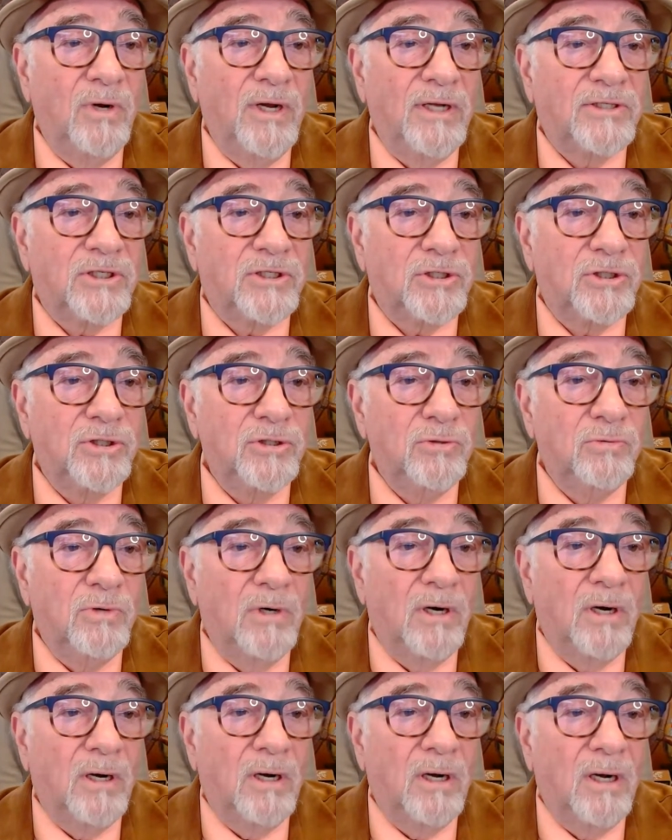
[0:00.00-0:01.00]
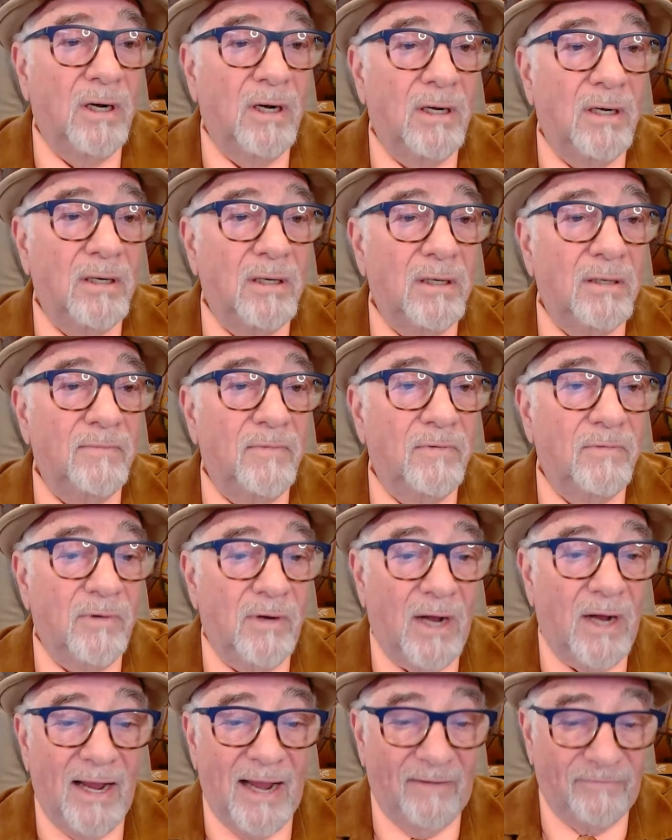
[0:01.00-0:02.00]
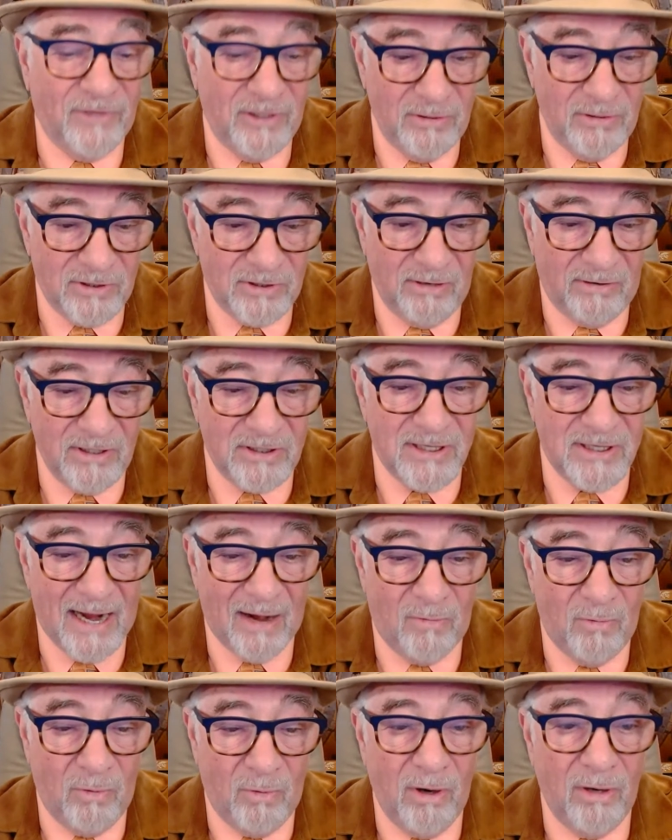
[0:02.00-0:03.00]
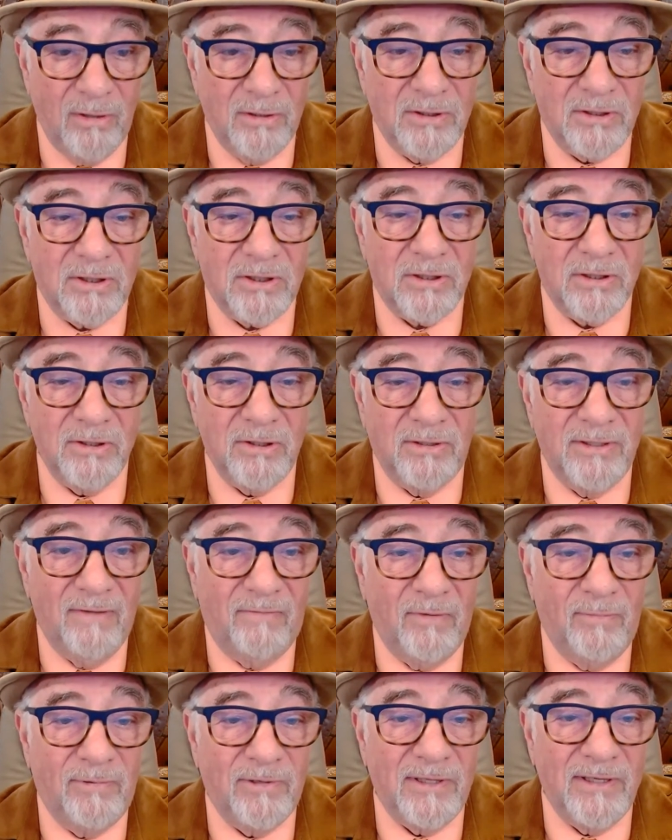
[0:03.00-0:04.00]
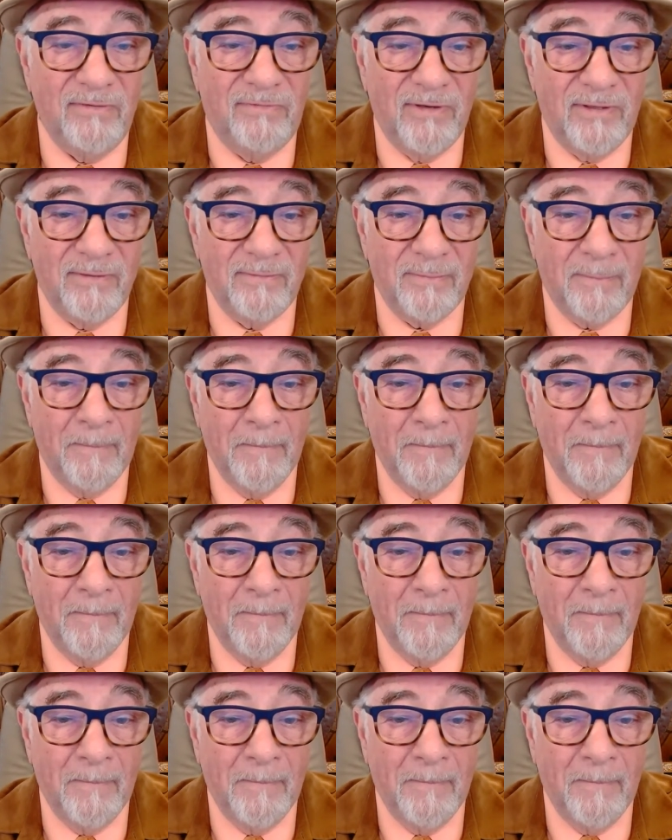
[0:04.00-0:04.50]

It's too. Uh, uh, I have to use their exact words. You'll never believe it.